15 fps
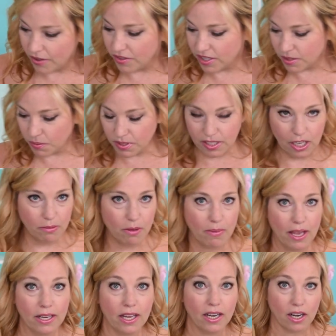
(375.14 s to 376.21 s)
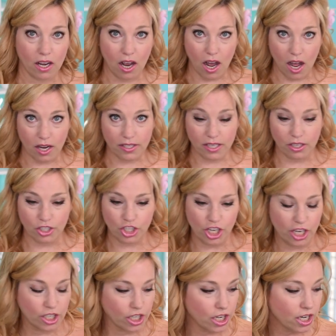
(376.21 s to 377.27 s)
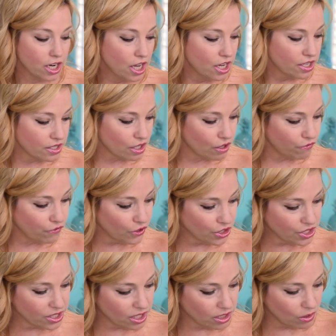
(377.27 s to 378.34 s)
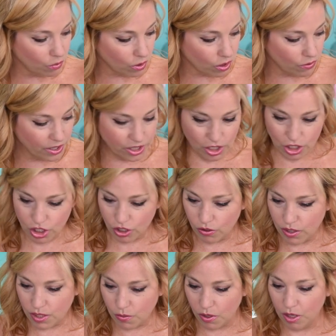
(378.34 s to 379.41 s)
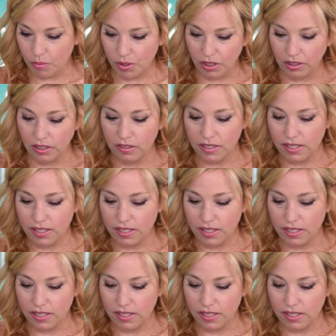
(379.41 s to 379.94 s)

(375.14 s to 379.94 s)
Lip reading: this one's gonna be made in a cocktail shaker. So the first thing that we're going to do is we're gonna put a little